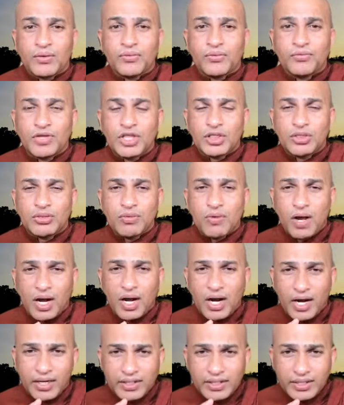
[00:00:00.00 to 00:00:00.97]
with your
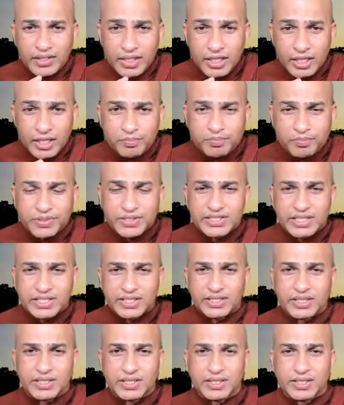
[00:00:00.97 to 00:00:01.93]

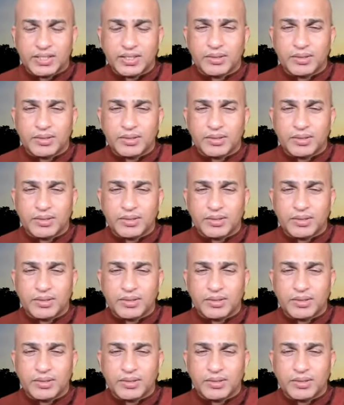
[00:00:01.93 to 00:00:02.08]
100%,